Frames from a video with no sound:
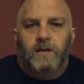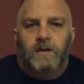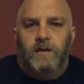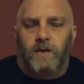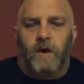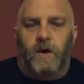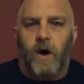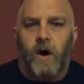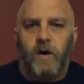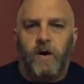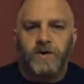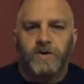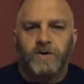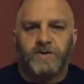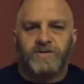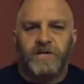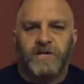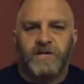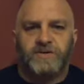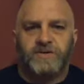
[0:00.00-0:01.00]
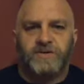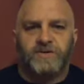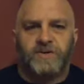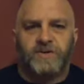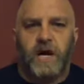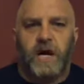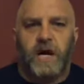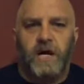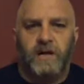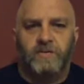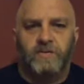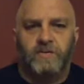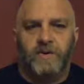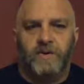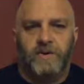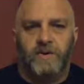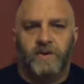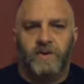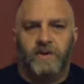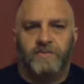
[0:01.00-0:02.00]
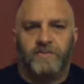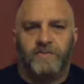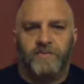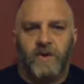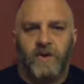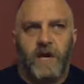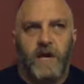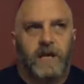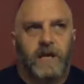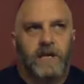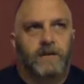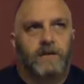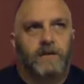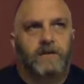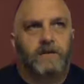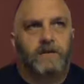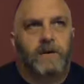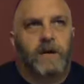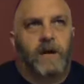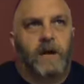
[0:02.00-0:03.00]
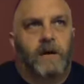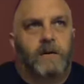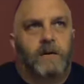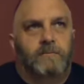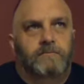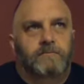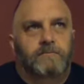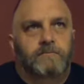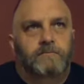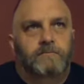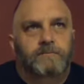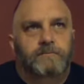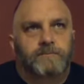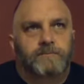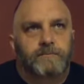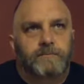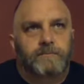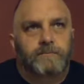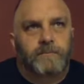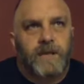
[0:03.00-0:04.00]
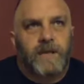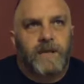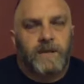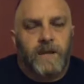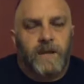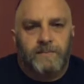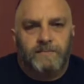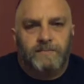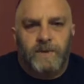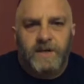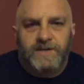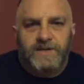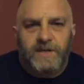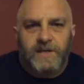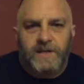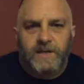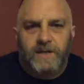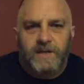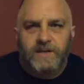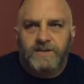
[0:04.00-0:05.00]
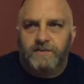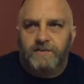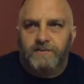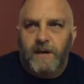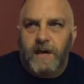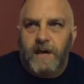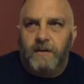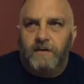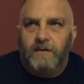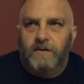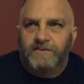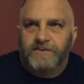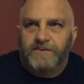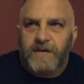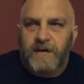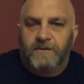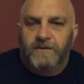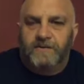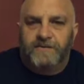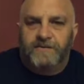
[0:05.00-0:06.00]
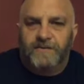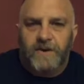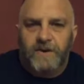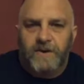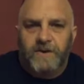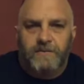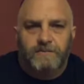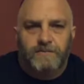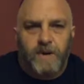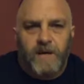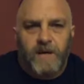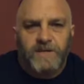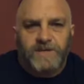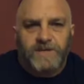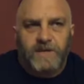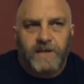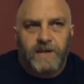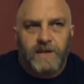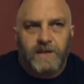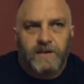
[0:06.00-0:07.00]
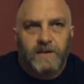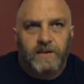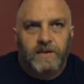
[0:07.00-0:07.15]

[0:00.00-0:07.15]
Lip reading: all your senses are heightened when you're afraid. And like Mike said, it's a matter of taking fear and embracing it.